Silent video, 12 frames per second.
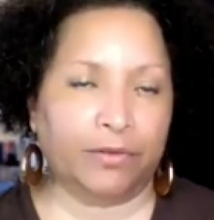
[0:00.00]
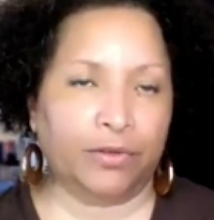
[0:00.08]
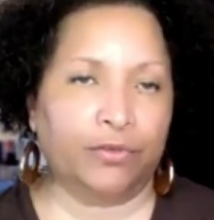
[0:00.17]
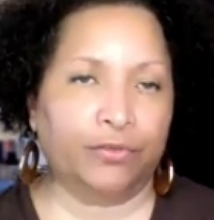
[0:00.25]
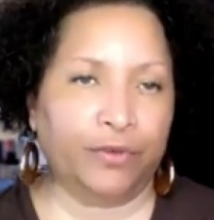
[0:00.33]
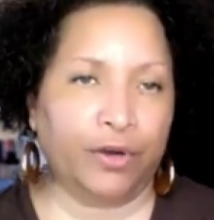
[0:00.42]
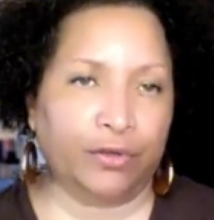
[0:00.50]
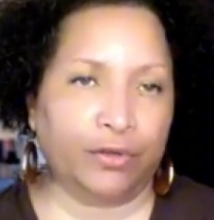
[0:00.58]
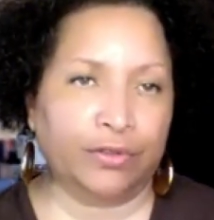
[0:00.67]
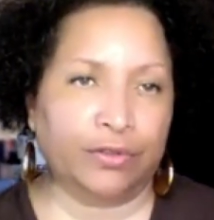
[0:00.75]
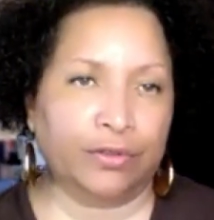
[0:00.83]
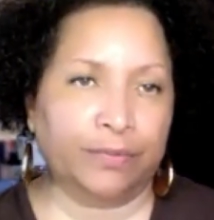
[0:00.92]
So
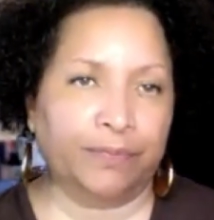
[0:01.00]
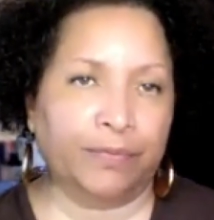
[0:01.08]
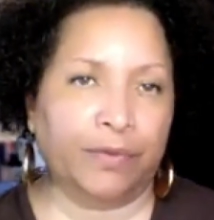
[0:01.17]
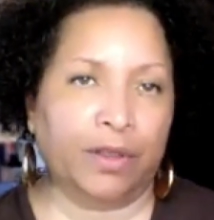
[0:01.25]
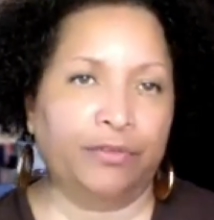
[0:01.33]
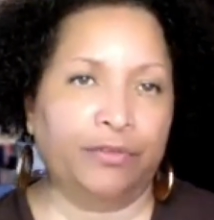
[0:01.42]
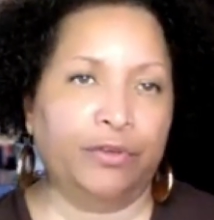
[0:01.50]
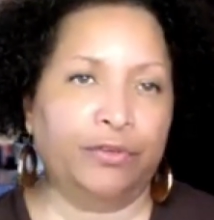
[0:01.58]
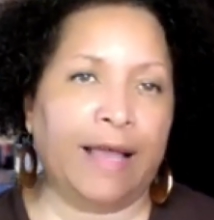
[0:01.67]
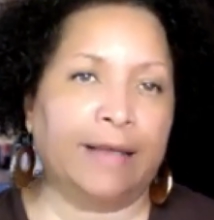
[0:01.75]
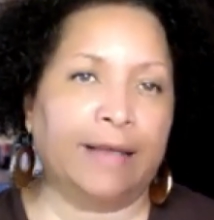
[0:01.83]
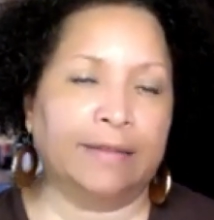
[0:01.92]
first, a few
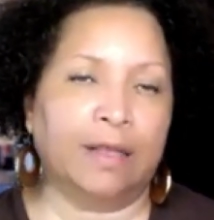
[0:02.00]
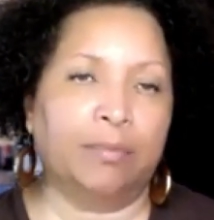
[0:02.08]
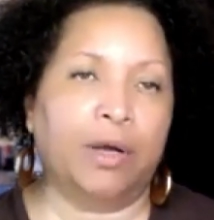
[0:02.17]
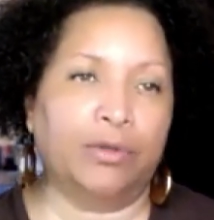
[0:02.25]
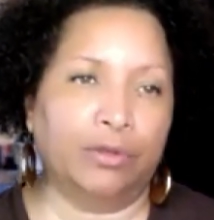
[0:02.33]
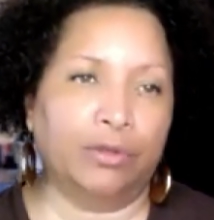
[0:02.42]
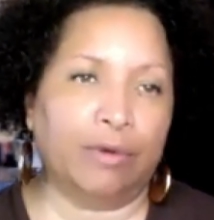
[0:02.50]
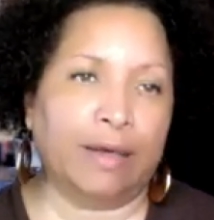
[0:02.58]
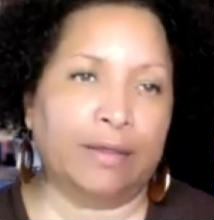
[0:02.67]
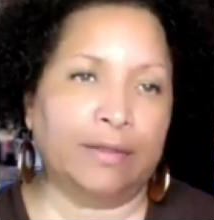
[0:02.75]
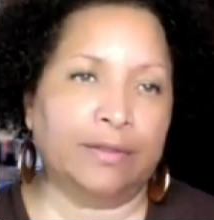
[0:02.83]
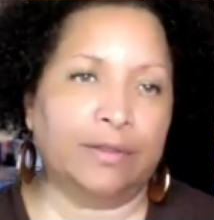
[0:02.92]
facts about
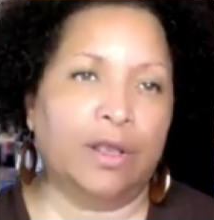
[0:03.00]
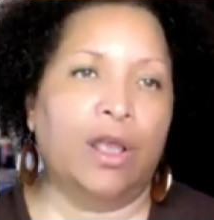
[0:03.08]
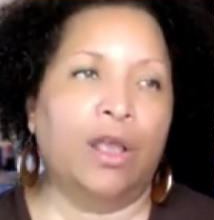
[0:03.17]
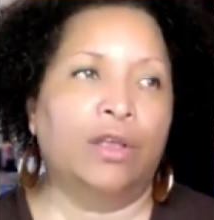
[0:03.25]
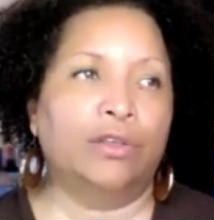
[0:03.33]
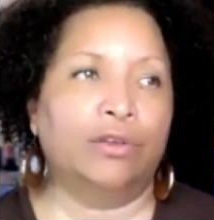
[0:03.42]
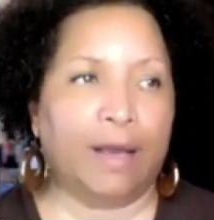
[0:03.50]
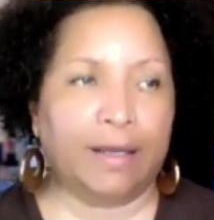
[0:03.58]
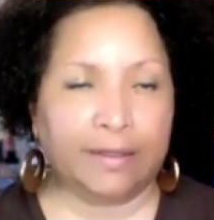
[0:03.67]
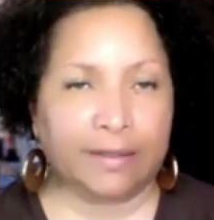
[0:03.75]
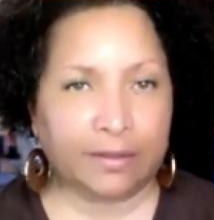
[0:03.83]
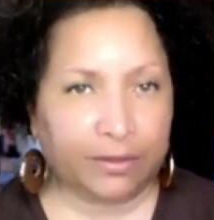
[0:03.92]
Uranus.
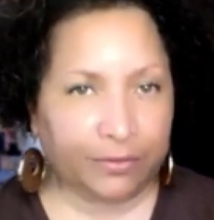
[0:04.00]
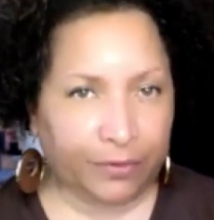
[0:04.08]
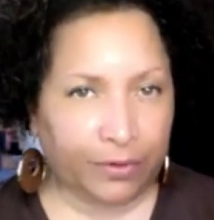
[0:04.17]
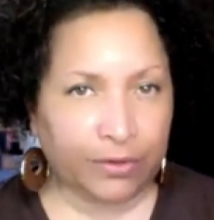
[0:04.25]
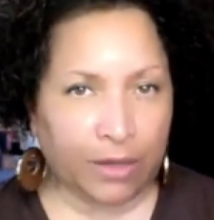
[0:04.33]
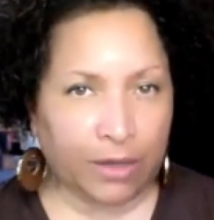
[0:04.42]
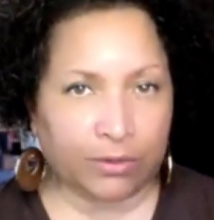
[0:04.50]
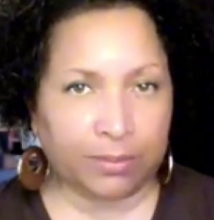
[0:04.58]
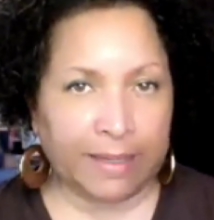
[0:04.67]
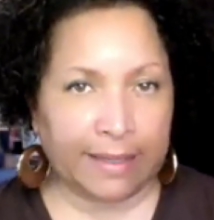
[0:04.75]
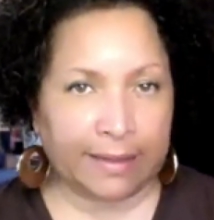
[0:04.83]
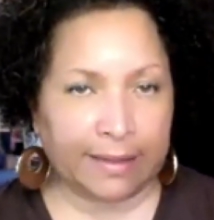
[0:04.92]
Uranus is the first outer
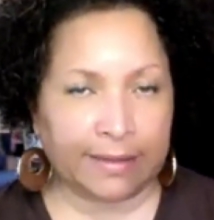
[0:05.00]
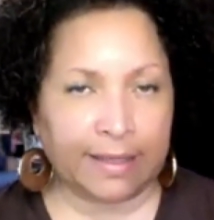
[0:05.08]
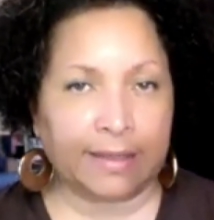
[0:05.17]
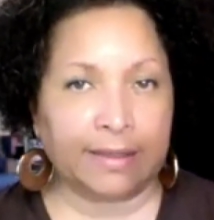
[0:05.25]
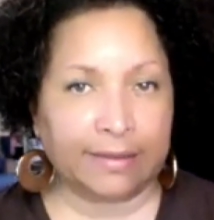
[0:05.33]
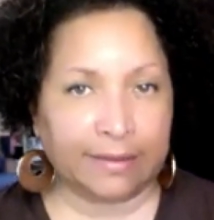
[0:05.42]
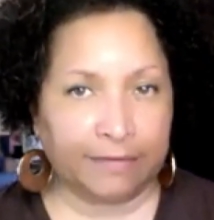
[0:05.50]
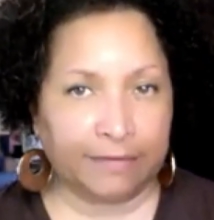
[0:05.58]
planet that is